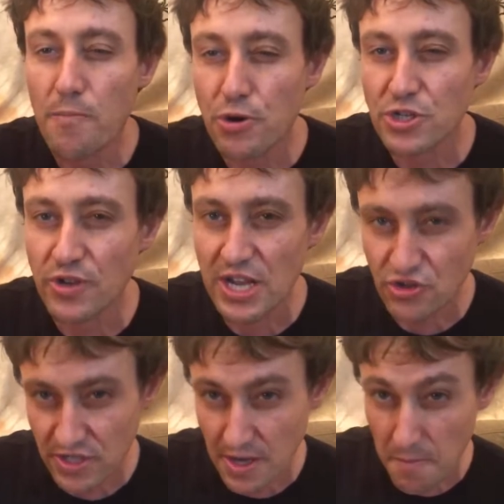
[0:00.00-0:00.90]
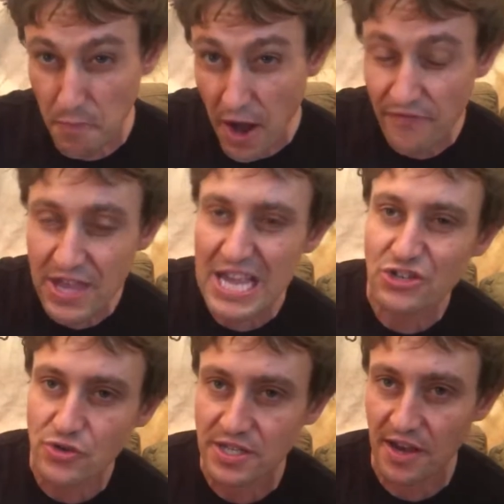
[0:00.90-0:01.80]
personal interests above the
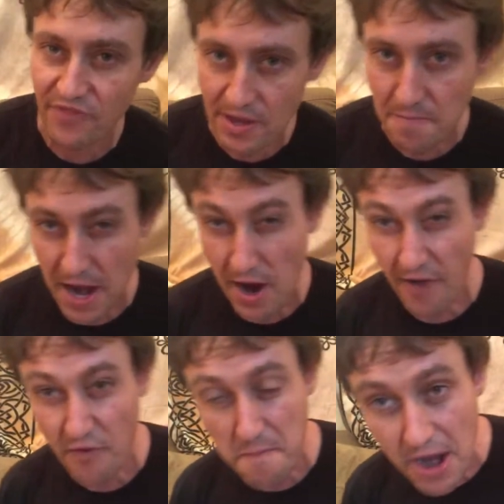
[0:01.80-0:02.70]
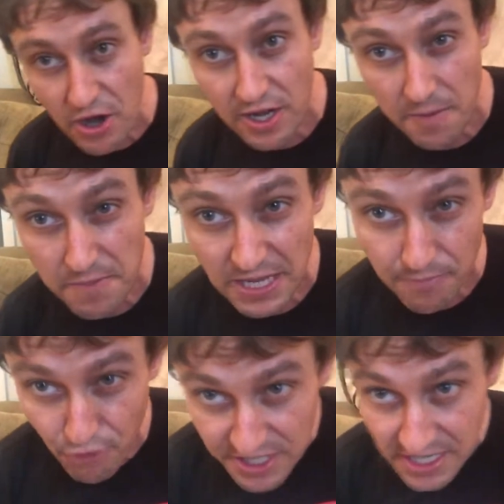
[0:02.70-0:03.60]
interests of the Amer of America and being the
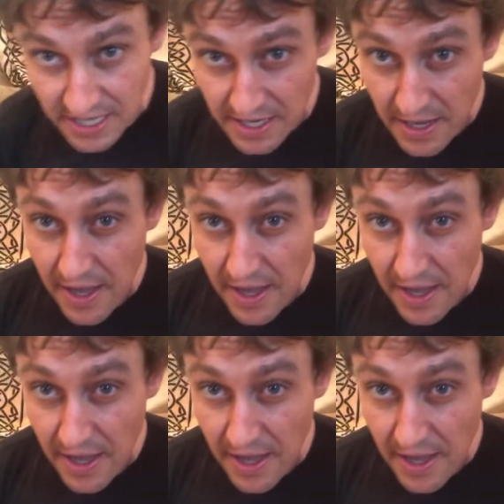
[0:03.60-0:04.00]
president,